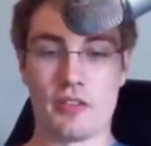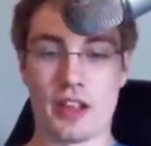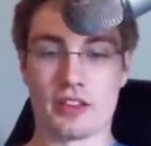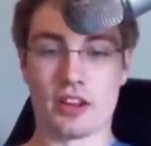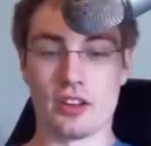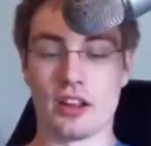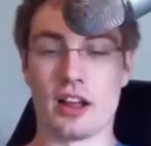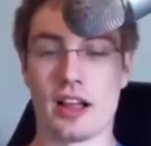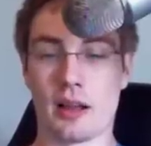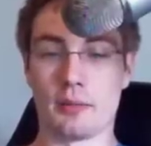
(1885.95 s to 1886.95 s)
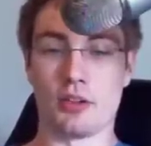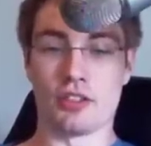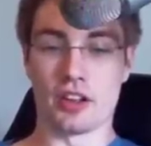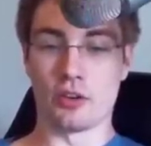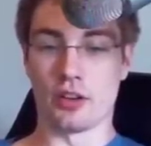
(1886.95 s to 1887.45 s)
I've like done yeah I'm used
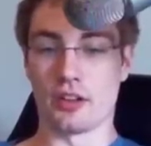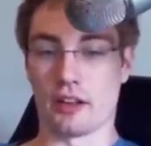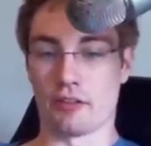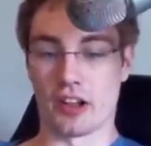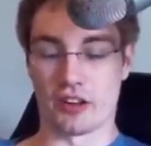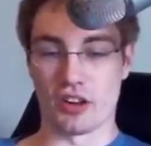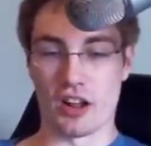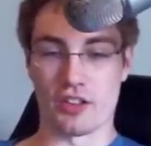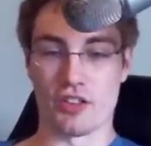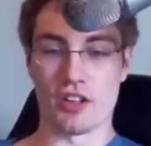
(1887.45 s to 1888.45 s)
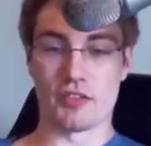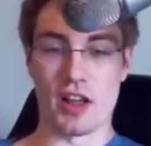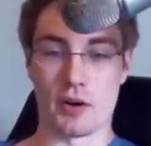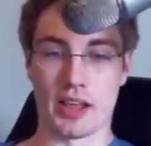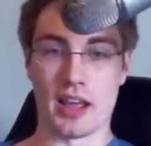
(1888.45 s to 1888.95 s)
to like doing like flick shots and stuff
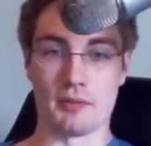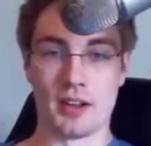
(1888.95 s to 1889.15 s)
now and again. Mm